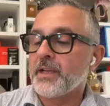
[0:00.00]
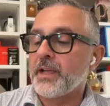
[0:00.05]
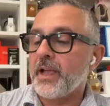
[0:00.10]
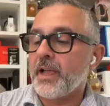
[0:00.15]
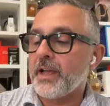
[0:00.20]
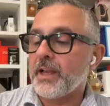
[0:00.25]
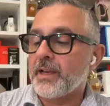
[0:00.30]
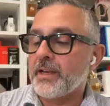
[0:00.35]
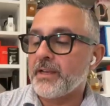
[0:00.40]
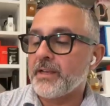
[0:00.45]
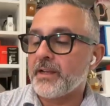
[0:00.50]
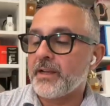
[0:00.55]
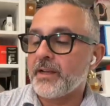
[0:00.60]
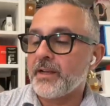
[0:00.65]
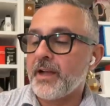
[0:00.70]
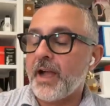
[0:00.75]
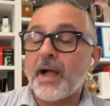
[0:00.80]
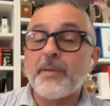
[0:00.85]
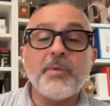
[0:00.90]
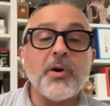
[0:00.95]
And
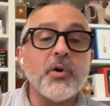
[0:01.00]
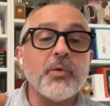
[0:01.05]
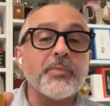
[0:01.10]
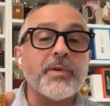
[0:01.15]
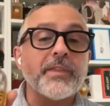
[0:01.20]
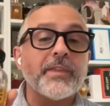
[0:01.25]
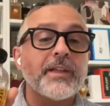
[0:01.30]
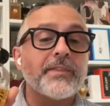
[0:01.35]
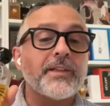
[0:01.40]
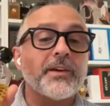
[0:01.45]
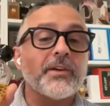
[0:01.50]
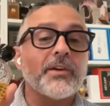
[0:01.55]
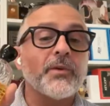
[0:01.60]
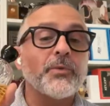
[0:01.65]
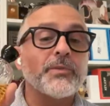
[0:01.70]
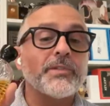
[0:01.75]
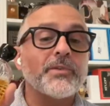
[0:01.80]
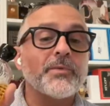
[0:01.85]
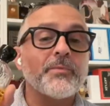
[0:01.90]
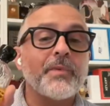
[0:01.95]
I'm hoping that they're
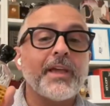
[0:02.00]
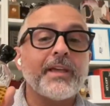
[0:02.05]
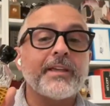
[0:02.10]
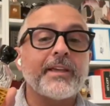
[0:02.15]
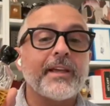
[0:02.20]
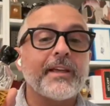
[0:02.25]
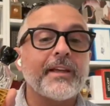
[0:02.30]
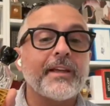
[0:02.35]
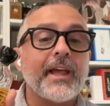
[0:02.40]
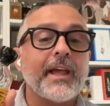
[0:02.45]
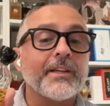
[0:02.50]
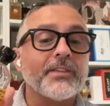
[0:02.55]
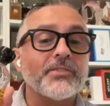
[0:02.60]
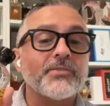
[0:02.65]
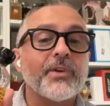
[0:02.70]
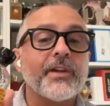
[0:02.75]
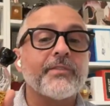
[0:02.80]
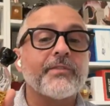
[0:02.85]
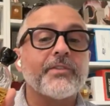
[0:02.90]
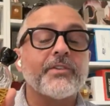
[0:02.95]
going to make an
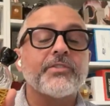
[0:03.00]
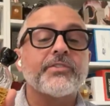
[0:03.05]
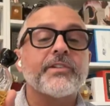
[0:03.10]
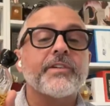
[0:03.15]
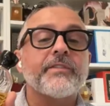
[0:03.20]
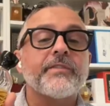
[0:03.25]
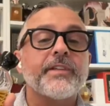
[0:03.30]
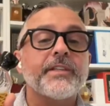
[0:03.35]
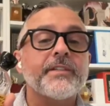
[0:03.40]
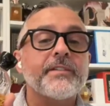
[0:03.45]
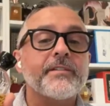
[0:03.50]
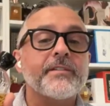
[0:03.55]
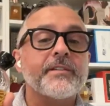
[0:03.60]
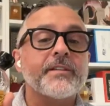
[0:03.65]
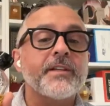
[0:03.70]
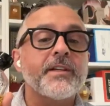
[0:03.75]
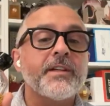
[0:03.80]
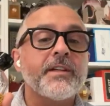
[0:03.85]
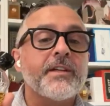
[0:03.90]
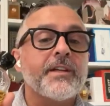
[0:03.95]
X-ray version of this
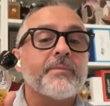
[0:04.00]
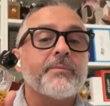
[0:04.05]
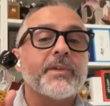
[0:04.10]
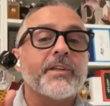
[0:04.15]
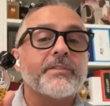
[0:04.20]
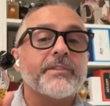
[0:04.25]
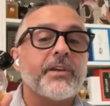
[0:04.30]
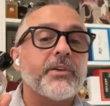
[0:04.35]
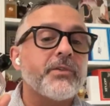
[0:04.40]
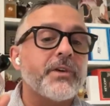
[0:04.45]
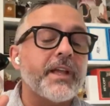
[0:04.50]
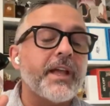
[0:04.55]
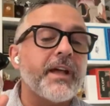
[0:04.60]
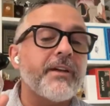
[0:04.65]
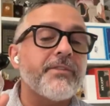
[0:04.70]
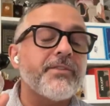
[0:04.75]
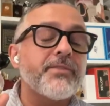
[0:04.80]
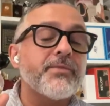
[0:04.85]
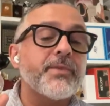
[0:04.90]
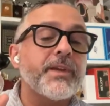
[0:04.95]
because they already
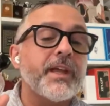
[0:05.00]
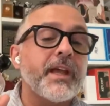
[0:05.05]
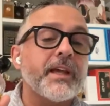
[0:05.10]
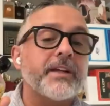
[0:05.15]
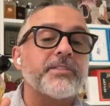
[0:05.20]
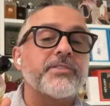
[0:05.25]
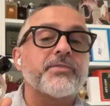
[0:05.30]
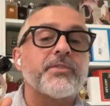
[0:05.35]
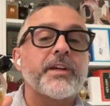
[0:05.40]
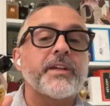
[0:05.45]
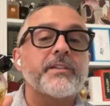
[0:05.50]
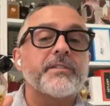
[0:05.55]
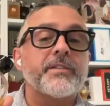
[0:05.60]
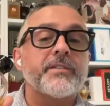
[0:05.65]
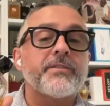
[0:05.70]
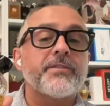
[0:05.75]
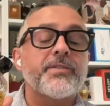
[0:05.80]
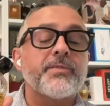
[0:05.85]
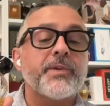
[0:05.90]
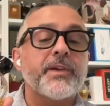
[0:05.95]
have three X-rays
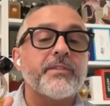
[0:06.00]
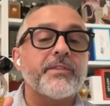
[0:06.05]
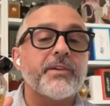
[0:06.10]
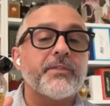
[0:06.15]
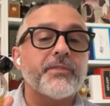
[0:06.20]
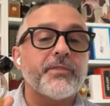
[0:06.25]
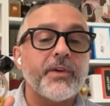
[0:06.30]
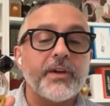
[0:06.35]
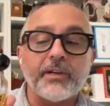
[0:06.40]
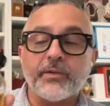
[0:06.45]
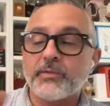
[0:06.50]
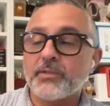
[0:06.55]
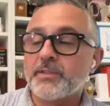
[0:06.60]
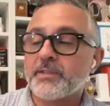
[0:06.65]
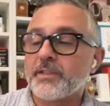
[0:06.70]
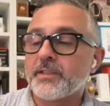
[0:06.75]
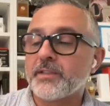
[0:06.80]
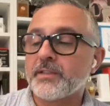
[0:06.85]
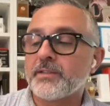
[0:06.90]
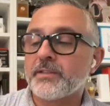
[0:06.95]
of three of their
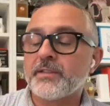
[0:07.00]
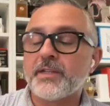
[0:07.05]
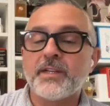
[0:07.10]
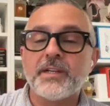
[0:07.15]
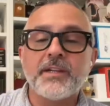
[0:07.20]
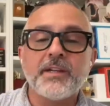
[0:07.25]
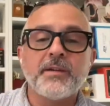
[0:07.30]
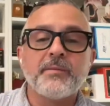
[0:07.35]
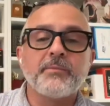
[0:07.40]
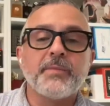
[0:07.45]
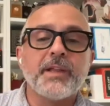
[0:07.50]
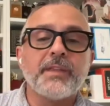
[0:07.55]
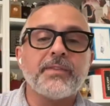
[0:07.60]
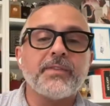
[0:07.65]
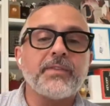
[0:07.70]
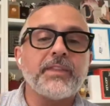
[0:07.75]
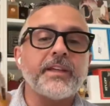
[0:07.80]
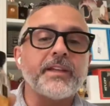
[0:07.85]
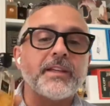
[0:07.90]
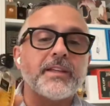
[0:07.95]
fragrances. But
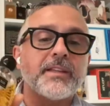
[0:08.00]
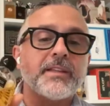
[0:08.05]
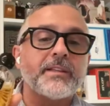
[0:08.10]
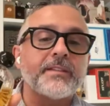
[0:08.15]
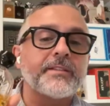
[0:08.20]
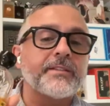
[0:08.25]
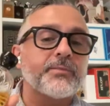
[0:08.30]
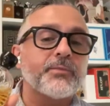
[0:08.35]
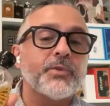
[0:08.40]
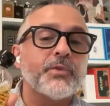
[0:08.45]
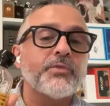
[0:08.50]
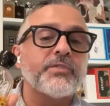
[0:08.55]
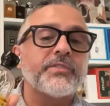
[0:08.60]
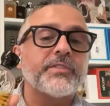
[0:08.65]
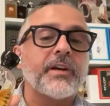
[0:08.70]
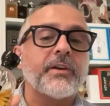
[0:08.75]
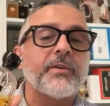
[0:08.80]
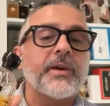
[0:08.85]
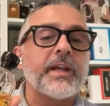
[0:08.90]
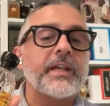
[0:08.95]
this Rouge
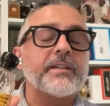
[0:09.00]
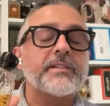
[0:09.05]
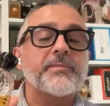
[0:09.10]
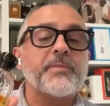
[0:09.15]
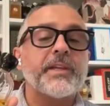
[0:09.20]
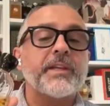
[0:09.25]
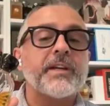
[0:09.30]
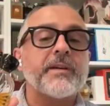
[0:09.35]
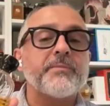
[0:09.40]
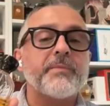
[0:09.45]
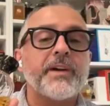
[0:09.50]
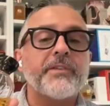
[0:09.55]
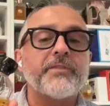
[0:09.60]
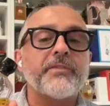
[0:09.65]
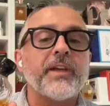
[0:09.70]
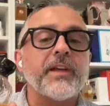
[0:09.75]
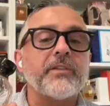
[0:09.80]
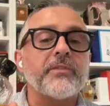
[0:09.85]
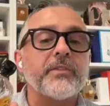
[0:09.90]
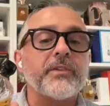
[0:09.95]
Saray has become my
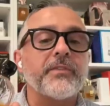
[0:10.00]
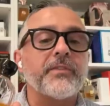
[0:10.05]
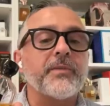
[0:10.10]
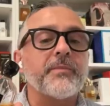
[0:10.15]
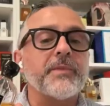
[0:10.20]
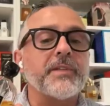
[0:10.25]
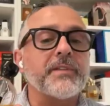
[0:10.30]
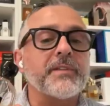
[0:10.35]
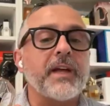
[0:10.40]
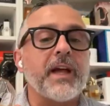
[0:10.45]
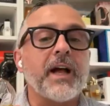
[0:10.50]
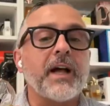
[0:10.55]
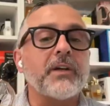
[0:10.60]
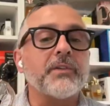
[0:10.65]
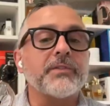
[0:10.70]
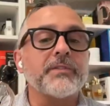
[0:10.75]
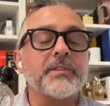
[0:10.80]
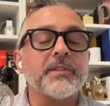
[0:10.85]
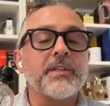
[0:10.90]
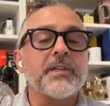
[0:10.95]
favorite from this
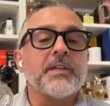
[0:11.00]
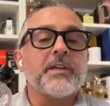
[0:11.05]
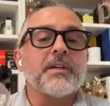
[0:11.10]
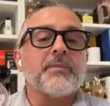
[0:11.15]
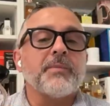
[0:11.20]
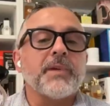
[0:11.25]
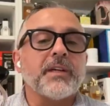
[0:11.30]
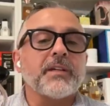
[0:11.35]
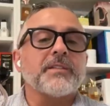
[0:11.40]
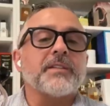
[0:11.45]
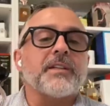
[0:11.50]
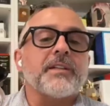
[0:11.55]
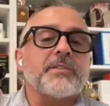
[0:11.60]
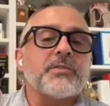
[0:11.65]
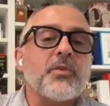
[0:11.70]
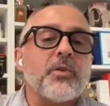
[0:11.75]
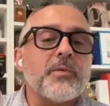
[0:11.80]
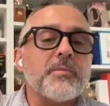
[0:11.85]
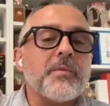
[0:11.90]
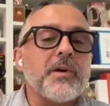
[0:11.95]
house because it is
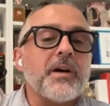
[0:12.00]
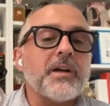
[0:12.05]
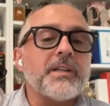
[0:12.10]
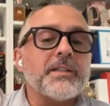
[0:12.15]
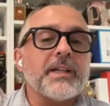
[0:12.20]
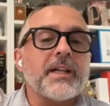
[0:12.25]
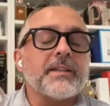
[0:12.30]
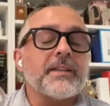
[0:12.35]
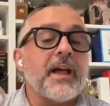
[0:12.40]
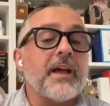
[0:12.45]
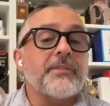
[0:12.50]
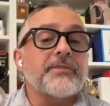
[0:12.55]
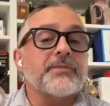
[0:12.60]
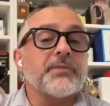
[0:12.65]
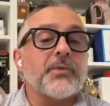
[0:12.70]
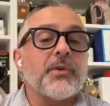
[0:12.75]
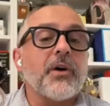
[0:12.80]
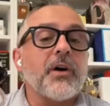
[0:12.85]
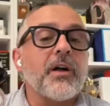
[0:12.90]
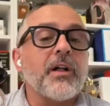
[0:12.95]
gourmand
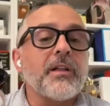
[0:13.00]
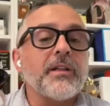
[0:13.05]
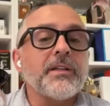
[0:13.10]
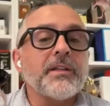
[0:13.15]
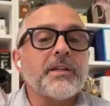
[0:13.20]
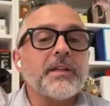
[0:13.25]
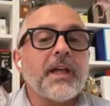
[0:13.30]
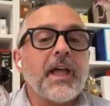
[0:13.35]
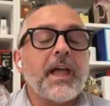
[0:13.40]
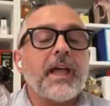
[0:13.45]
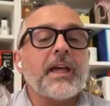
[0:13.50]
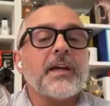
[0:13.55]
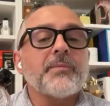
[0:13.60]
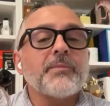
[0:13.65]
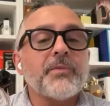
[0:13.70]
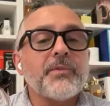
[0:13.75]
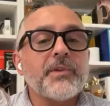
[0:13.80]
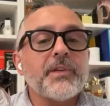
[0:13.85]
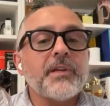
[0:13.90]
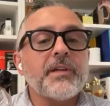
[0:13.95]
after all.
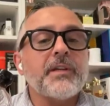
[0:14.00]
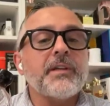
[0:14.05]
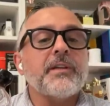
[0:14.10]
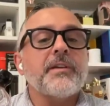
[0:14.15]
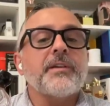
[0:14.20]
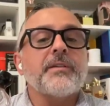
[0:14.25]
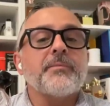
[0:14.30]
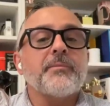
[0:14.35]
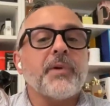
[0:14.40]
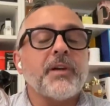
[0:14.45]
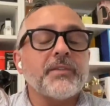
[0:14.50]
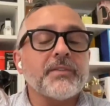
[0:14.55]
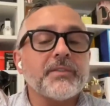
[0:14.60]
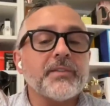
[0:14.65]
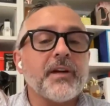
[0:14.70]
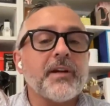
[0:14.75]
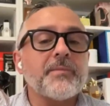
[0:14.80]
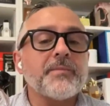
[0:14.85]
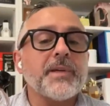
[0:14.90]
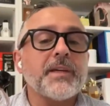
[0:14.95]
Ambery,
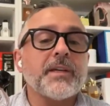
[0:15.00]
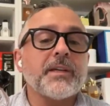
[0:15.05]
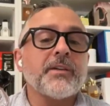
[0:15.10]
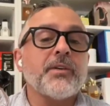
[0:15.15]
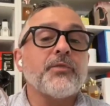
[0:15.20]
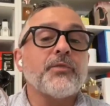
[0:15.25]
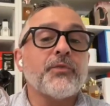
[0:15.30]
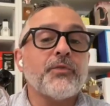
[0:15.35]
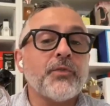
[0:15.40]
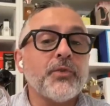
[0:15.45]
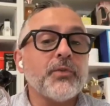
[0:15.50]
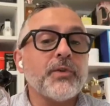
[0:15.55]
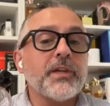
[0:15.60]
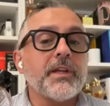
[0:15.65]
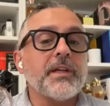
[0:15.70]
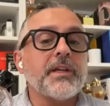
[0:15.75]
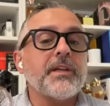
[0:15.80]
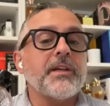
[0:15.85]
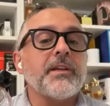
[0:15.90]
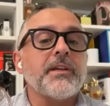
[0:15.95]
balsamic,
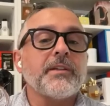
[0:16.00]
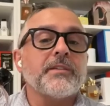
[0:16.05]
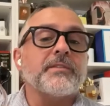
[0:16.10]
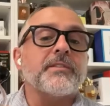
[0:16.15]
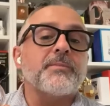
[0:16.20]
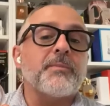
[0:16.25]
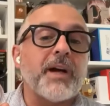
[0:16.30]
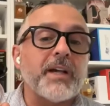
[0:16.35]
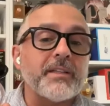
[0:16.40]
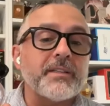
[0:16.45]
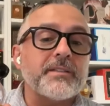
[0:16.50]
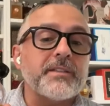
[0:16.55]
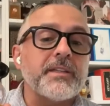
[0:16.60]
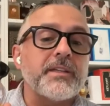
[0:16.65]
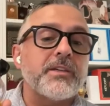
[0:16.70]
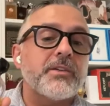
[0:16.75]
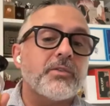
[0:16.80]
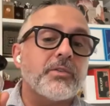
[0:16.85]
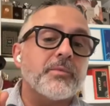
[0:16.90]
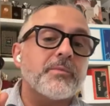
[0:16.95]
fruity,
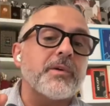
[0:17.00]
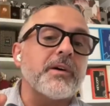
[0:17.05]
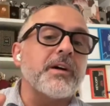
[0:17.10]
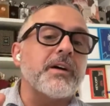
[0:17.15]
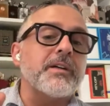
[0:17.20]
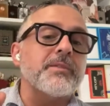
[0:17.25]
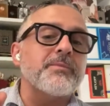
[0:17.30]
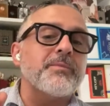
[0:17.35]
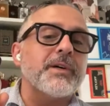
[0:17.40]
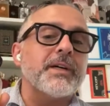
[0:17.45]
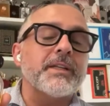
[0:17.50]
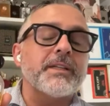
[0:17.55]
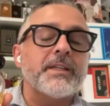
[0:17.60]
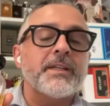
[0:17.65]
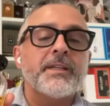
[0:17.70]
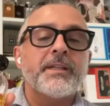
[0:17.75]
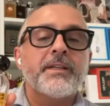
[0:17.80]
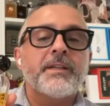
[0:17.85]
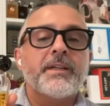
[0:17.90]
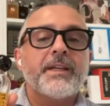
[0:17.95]
spicy, gourmand, but
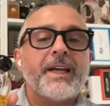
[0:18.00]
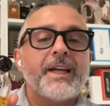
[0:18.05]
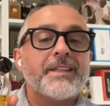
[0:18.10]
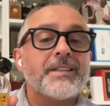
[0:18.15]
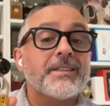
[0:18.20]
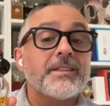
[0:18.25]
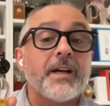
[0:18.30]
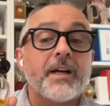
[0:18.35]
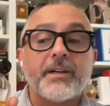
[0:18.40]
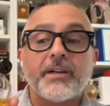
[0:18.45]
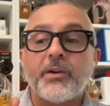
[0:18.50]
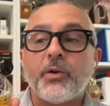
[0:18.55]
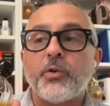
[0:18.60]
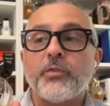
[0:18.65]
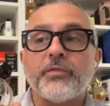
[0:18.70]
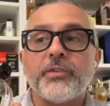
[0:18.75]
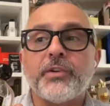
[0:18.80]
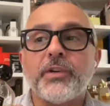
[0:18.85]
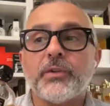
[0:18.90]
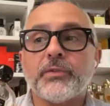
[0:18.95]
it's not an
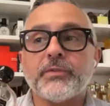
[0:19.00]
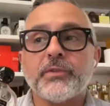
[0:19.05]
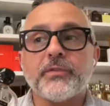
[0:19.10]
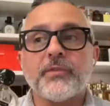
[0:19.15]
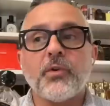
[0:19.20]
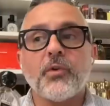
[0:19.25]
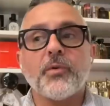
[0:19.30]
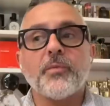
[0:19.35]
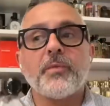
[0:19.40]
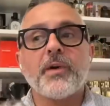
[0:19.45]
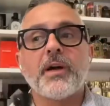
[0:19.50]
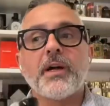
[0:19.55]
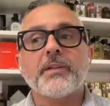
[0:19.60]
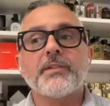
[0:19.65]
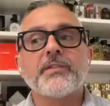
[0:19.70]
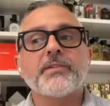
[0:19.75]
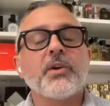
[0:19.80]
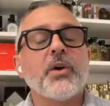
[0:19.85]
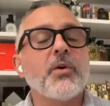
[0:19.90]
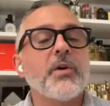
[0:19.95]
overdose of gourmand.
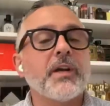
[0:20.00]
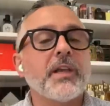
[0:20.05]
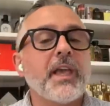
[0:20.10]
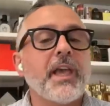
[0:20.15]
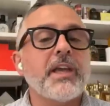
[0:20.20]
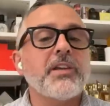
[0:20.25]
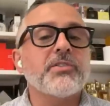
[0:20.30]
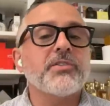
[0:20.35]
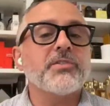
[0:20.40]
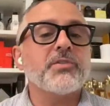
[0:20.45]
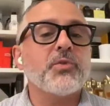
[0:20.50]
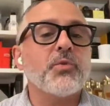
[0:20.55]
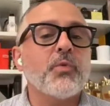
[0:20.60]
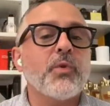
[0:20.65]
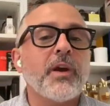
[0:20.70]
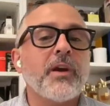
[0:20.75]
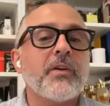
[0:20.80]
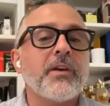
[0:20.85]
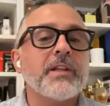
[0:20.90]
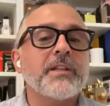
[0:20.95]
So occasion to
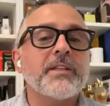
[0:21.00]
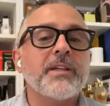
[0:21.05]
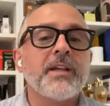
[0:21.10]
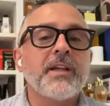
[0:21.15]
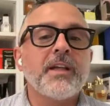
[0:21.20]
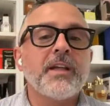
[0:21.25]
wear it.